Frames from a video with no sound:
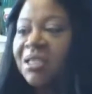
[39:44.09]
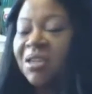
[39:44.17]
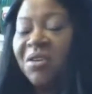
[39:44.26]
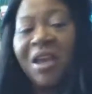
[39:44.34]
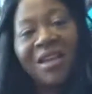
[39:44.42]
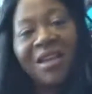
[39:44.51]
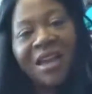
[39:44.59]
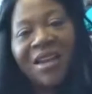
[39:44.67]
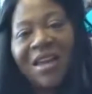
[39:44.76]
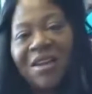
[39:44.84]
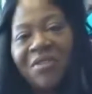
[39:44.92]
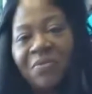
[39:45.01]
So you got
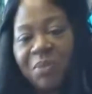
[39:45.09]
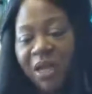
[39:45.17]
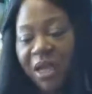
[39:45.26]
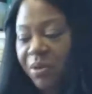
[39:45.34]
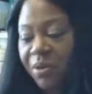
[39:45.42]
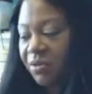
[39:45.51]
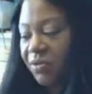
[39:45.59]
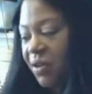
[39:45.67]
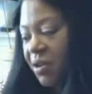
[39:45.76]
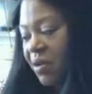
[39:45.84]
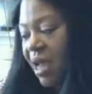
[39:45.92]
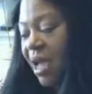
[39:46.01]
to play with it and
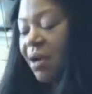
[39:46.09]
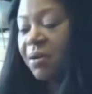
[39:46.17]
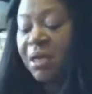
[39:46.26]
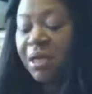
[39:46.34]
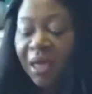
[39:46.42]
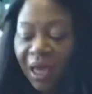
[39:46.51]
figure it out.